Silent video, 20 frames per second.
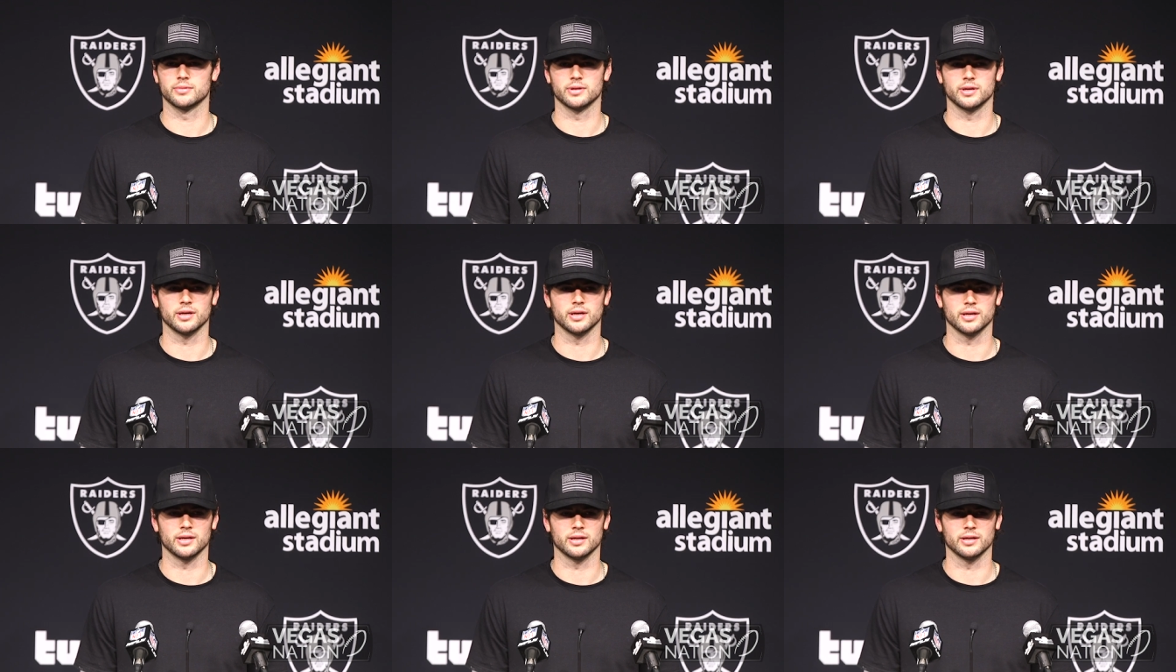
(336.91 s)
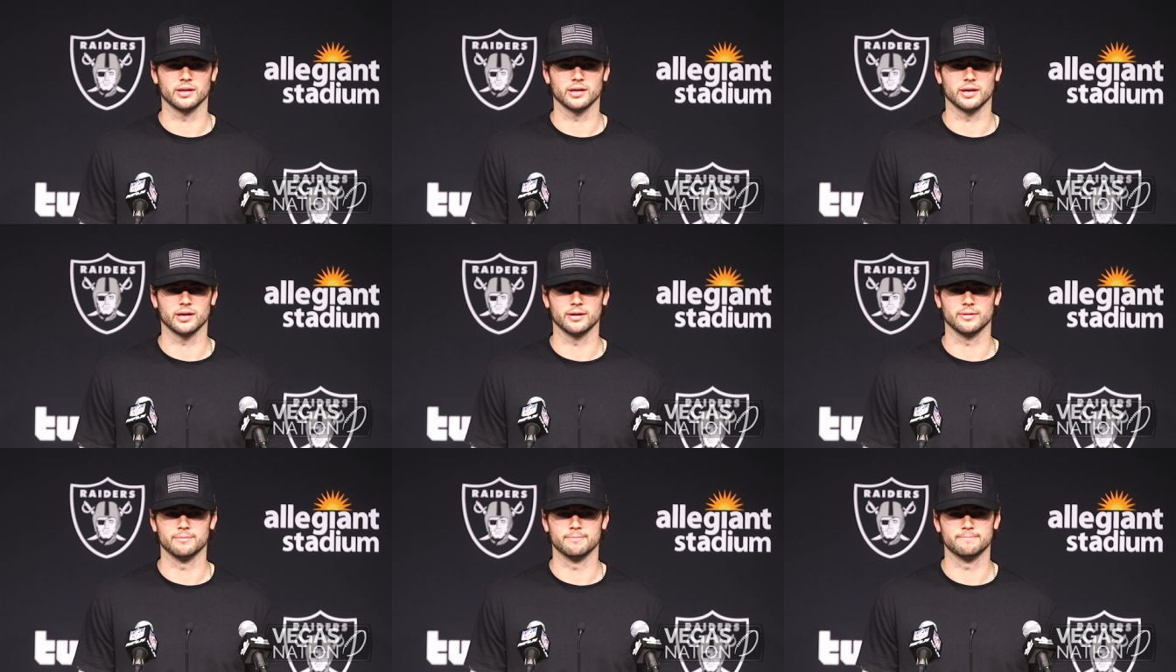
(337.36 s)

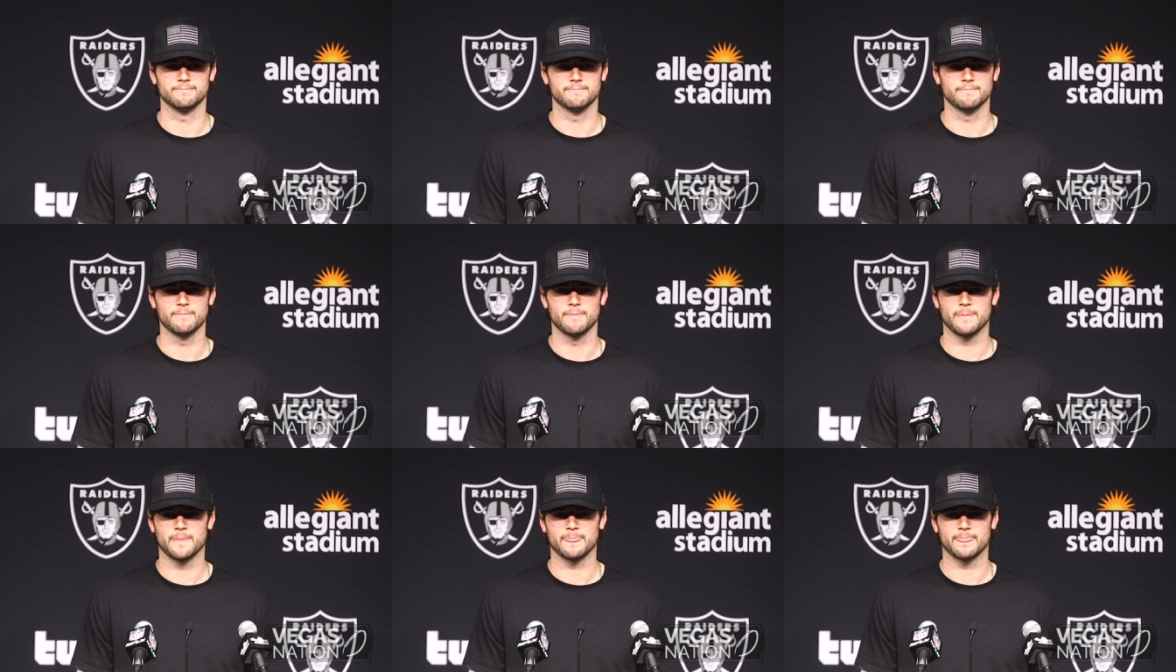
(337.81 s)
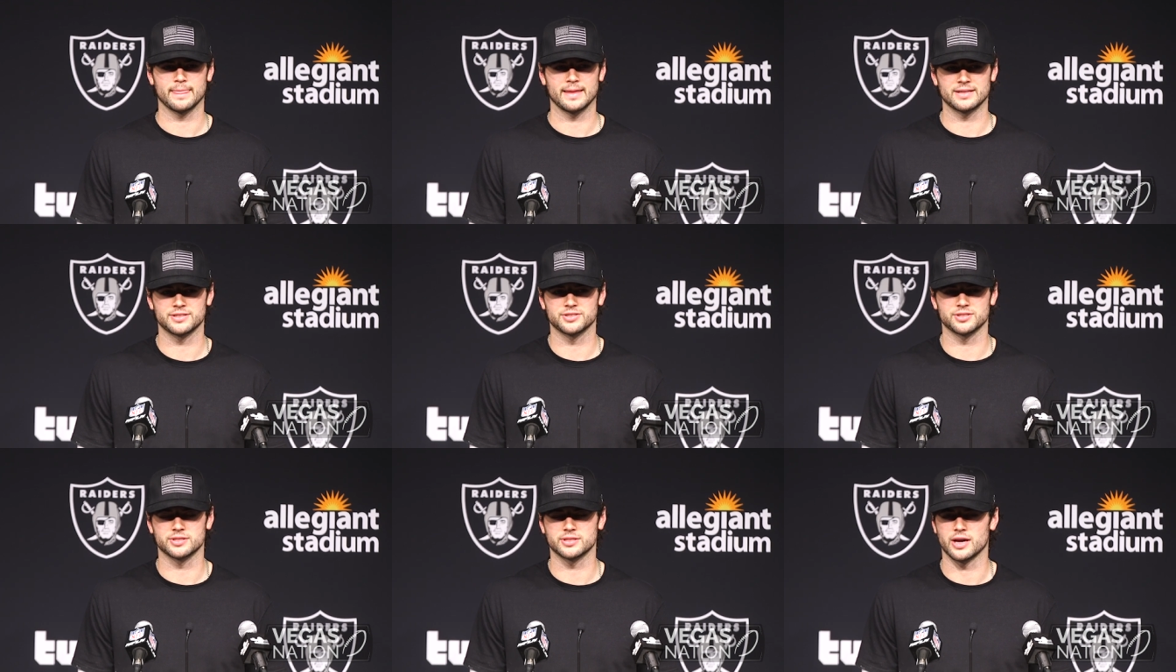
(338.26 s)
And
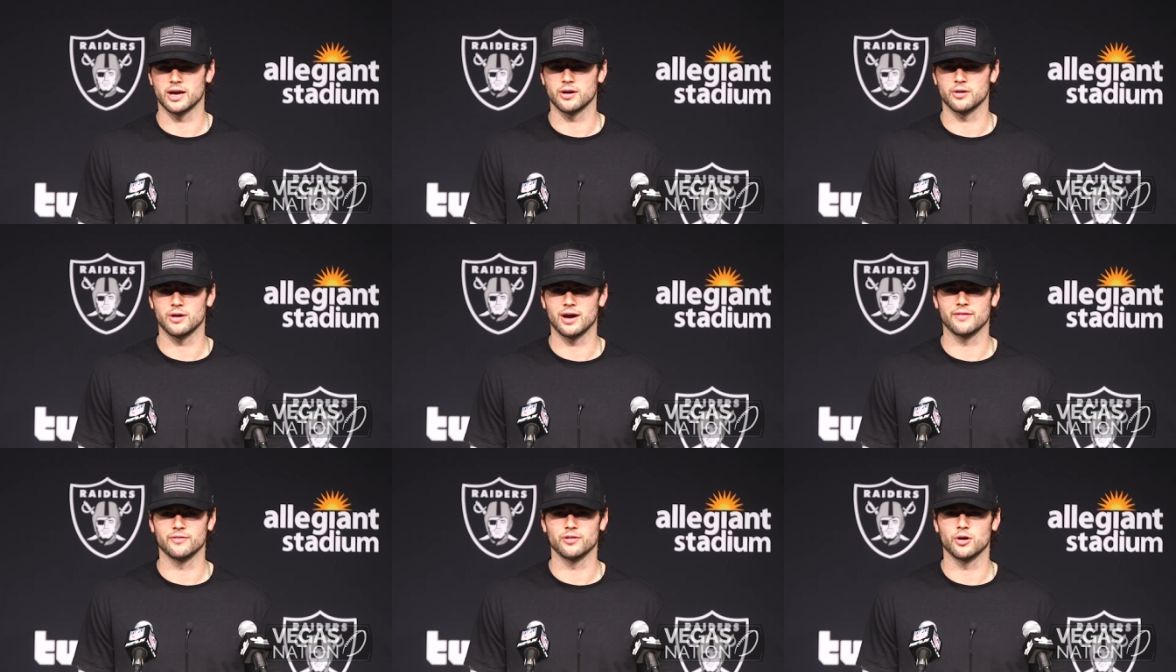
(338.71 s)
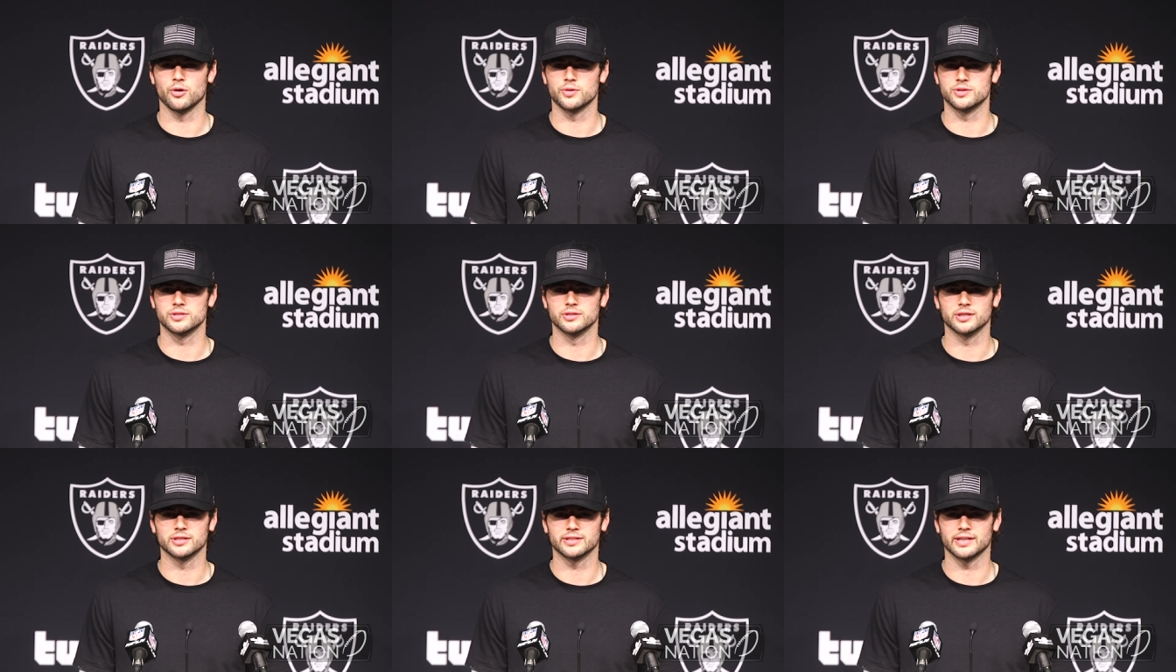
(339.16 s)
that's just how I've
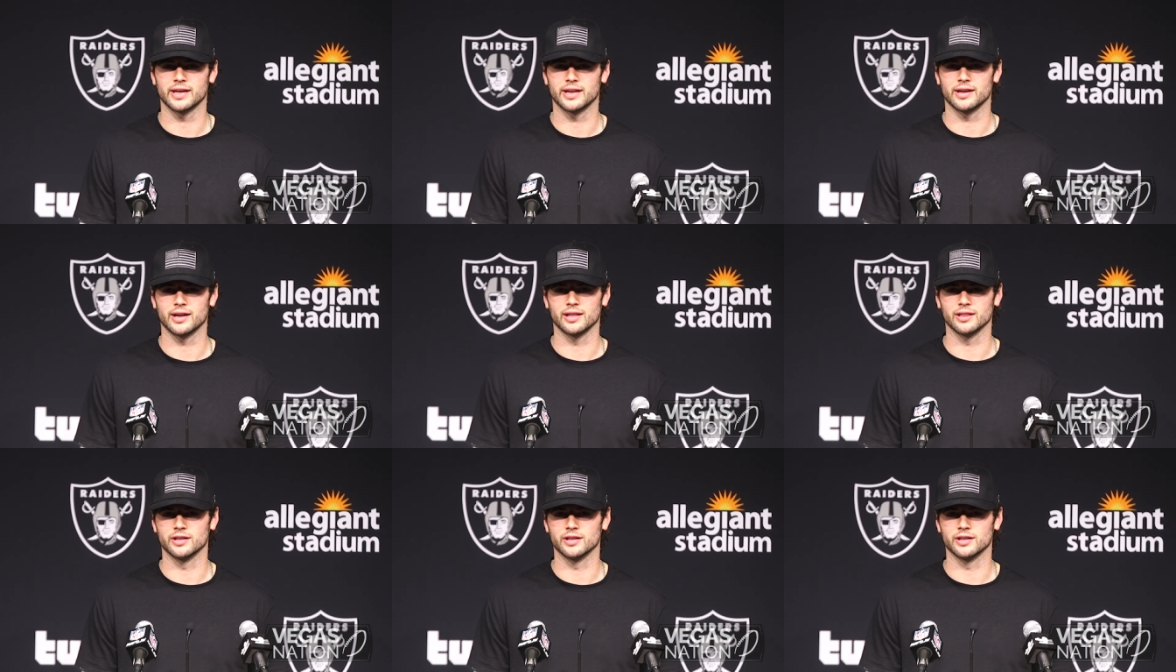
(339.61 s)
always looked at it.